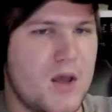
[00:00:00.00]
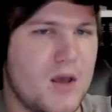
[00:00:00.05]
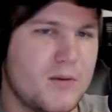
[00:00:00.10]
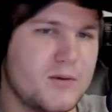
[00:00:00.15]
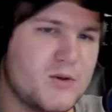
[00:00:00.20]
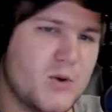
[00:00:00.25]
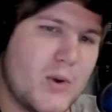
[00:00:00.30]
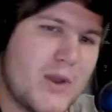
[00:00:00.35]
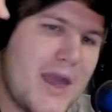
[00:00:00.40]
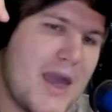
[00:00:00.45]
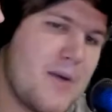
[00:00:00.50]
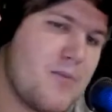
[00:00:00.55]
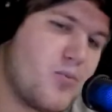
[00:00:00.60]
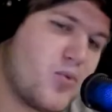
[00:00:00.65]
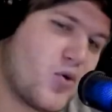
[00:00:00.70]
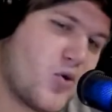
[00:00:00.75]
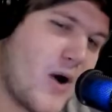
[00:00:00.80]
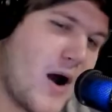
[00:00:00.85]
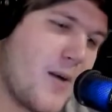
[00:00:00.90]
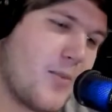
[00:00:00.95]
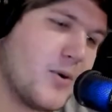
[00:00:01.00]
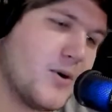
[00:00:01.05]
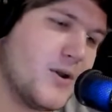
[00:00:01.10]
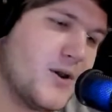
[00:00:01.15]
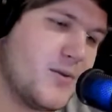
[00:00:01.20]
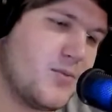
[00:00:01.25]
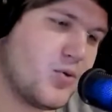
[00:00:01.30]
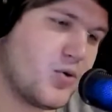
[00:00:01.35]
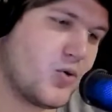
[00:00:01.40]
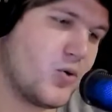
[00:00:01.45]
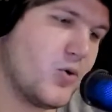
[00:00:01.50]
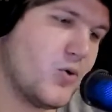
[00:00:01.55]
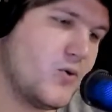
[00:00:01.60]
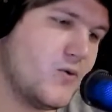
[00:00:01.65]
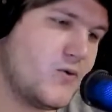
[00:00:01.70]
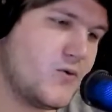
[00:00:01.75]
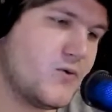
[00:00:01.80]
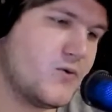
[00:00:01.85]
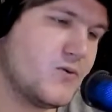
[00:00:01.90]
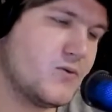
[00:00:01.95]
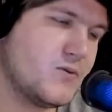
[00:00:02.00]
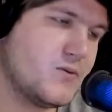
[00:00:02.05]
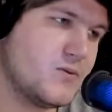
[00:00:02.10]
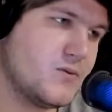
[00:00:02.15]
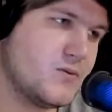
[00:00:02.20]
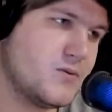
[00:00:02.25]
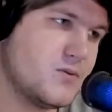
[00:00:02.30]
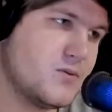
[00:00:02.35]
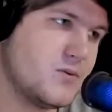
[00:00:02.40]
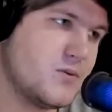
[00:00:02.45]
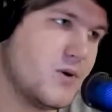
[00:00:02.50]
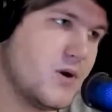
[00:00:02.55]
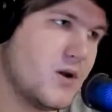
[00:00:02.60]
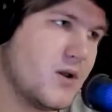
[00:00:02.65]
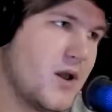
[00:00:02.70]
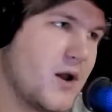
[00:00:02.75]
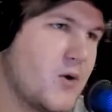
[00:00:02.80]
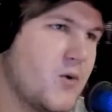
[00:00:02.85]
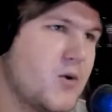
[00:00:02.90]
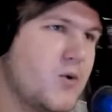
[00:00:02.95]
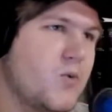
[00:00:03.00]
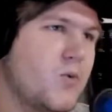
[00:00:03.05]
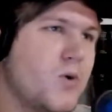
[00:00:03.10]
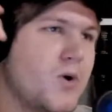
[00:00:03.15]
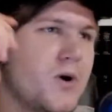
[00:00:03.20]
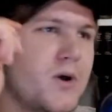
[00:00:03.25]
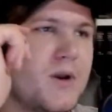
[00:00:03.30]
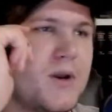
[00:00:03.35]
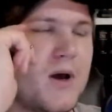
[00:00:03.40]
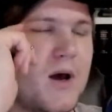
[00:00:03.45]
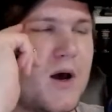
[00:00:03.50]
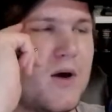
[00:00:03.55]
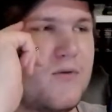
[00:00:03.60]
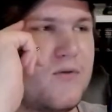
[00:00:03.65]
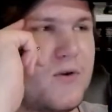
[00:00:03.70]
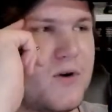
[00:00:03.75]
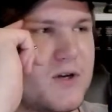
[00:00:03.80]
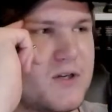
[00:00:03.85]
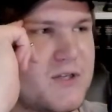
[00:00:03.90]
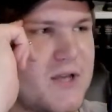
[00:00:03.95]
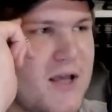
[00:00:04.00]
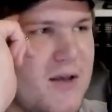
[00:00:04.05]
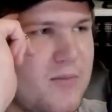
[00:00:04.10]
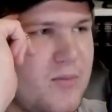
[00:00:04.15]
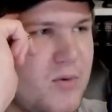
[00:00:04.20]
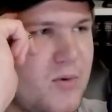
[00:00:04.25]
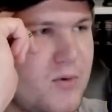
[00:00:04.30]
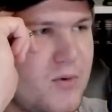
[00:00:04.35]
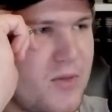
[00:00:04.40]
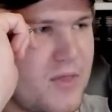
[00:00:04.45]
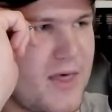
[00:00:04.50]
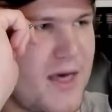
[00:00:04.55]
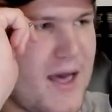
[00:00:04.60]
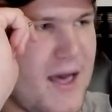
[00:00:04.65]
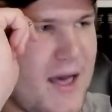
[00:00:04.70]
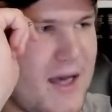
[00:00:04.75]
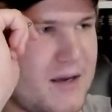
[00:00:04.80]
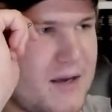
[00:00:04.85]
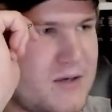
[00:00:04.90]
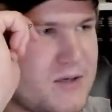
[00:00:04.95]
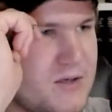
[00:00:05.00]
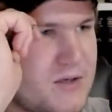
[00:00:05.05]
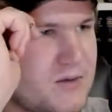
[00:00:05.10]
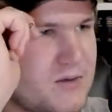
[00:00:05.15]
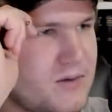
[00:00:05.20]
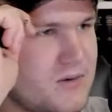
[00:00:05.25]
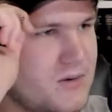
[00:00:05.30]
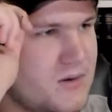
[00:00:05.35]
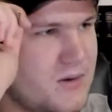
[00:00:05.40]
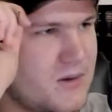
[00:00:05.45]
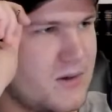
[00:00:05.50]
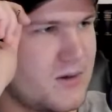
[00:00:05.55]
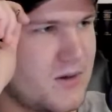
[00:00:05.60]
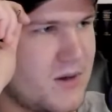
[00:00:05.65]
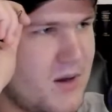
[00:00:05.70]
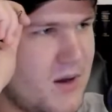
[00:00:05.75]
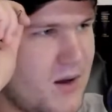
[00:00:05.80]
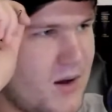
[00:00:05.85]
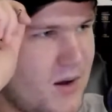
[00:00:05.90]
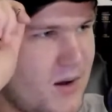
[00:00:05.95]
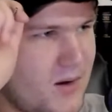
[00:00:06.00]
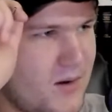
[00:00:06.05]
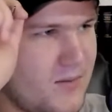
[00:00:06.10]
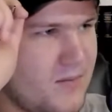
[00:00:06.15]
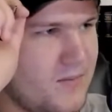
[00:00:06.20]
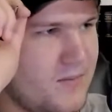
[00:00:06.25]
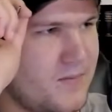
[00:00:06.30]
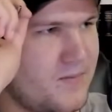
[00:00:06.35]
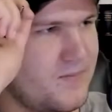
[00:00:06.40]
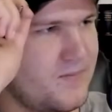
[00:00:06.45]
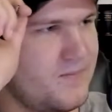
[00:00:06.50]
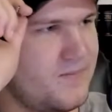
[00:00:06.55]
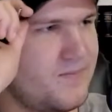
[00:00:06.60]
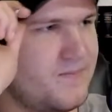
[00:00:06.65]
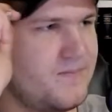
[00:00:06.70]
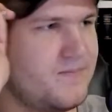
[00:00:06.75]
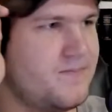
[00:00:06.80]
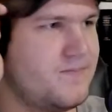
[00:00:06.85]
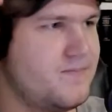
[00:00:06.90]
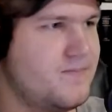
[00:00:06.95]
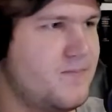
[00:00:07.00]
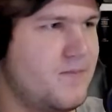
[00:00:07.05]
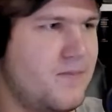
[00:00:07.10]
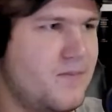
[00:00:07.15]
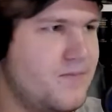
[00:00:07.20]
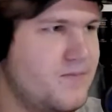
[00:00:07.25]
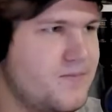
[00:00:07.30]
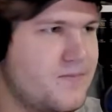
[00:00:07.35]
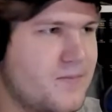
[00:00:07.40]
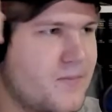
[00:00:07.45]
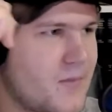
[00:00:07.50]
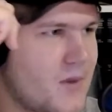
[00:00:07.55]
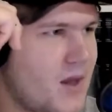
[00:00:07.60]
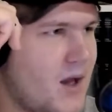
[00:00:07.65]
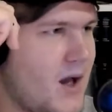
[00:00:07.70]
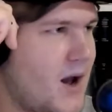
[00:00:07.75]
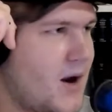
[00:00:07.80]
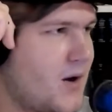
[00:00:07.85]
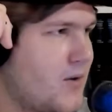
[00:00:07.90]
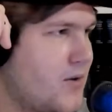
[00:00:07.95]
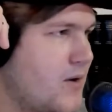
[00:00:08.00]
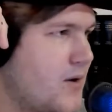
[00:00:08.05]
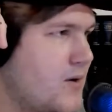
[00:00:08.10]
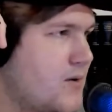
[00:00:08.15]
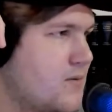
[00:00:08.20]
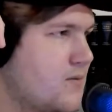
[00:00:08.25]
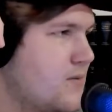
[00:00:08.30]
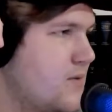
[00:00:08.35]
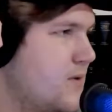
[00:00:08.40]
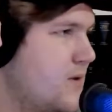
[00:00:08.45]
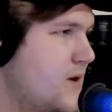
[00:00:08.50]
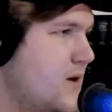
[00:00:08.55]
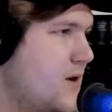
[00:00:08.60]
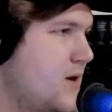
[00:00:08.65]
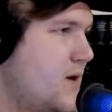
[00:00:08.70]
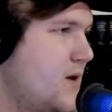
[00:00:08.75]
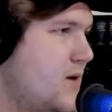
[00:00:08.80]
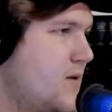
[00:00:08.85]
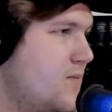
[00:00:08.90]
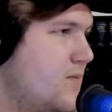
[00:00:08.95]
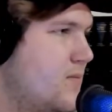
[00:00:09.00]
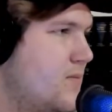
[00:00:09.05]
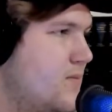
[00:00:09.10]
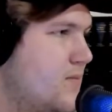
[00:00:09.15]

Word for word: Because we can't properly prove, like we would, uh, for example, that, um, I don't know, the